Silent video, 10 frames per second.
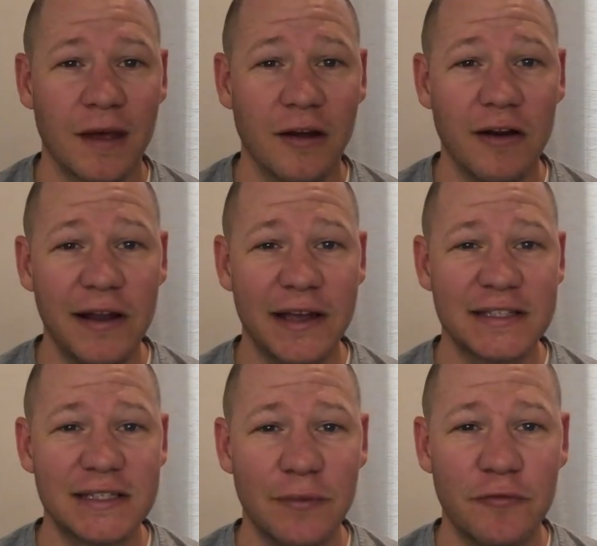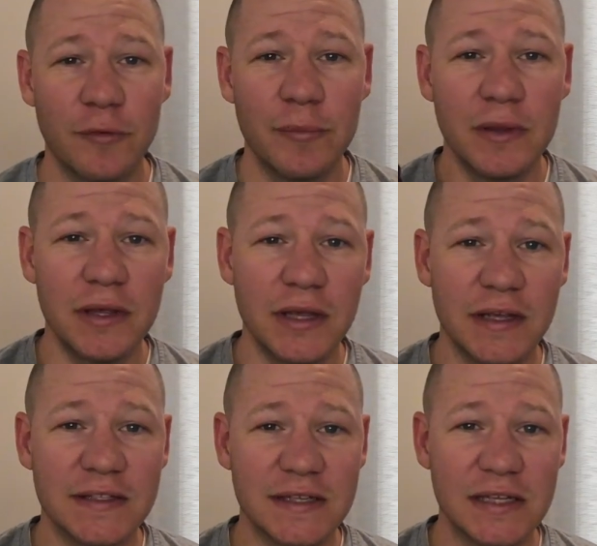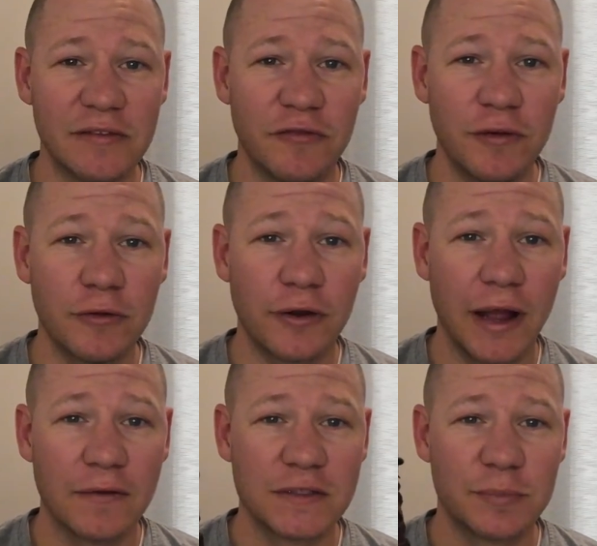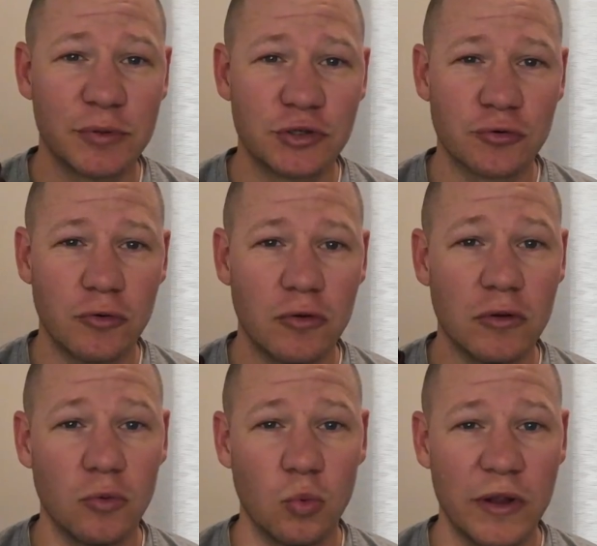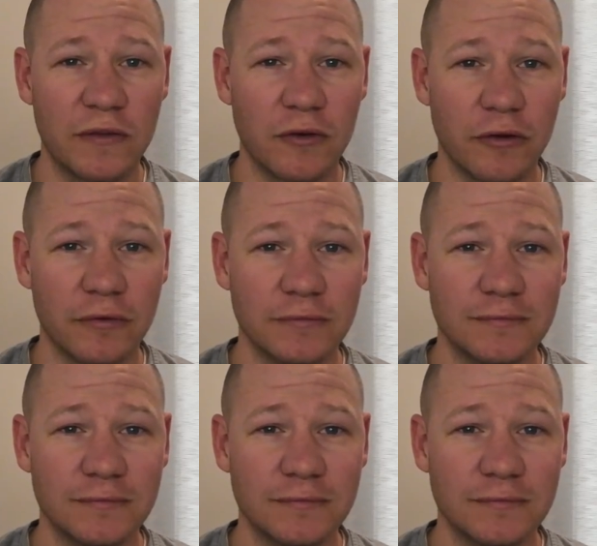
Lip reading: All right, next up from me is the Feelgrounds Patrol Winter.